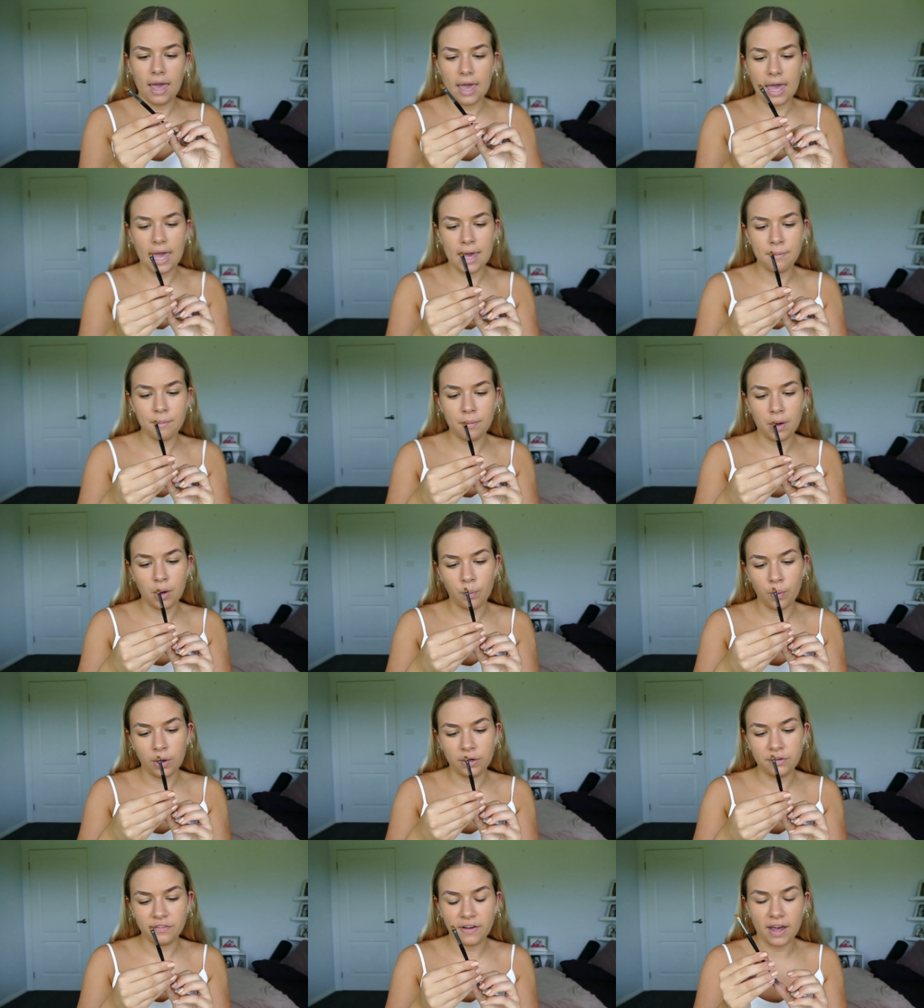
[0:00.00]

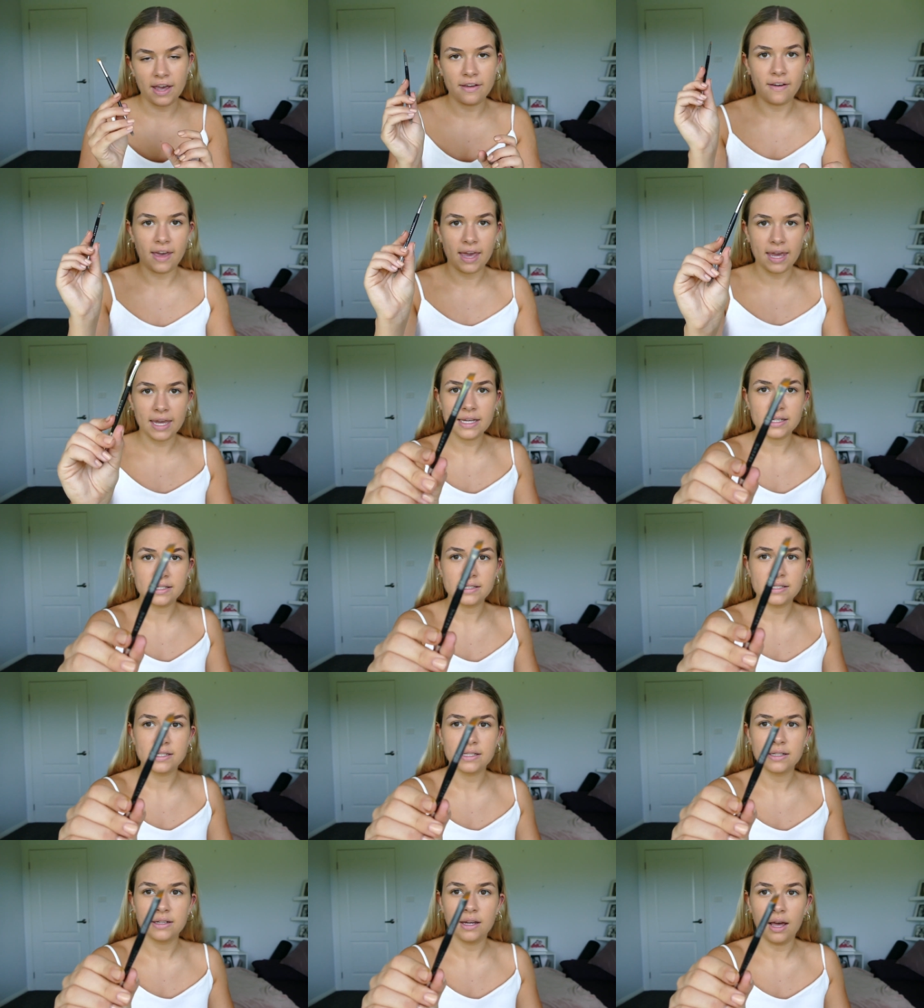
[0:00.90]

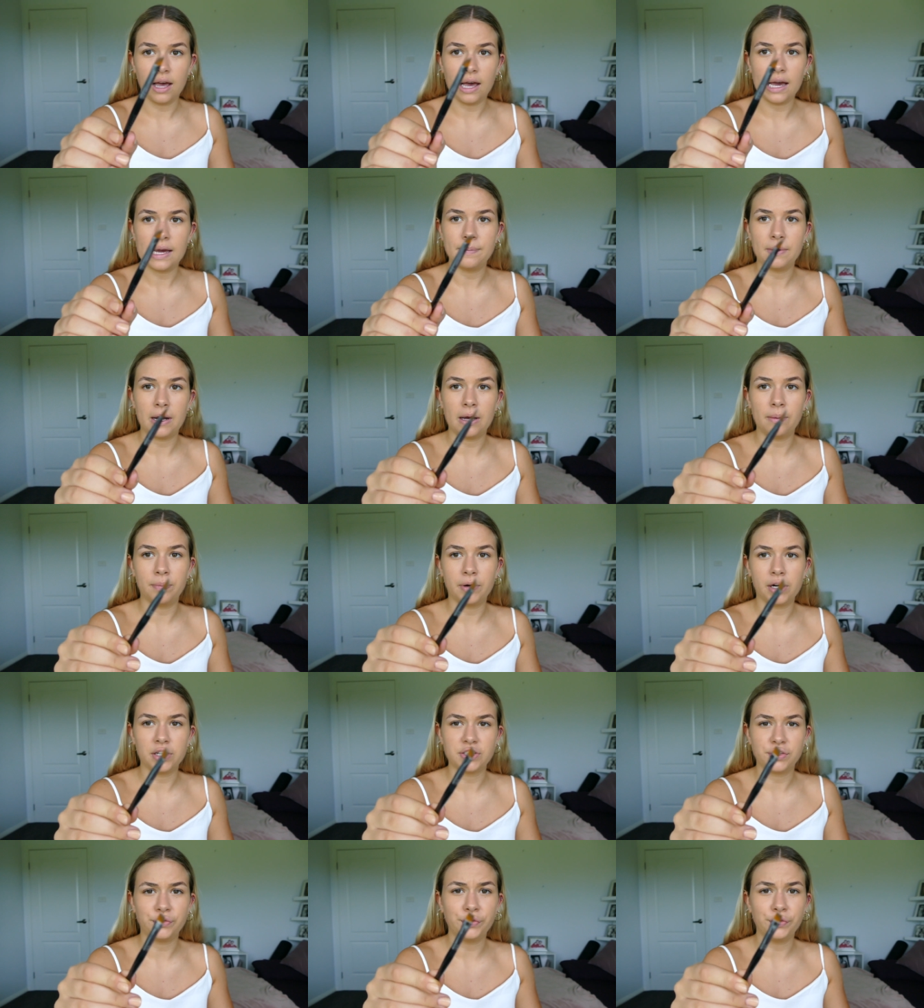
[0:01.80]
M158 eyebrow brush.